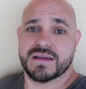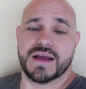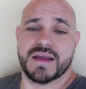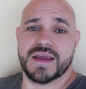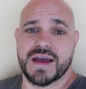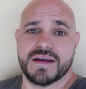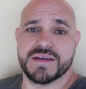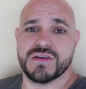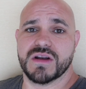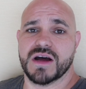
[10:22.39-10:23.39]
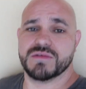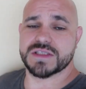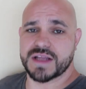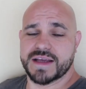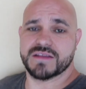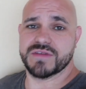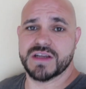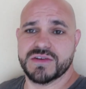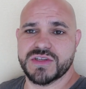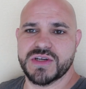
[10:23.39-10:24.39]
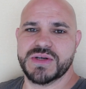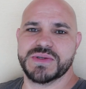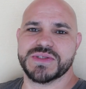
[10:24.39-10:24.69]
Uh, yeah, you can always like the video too.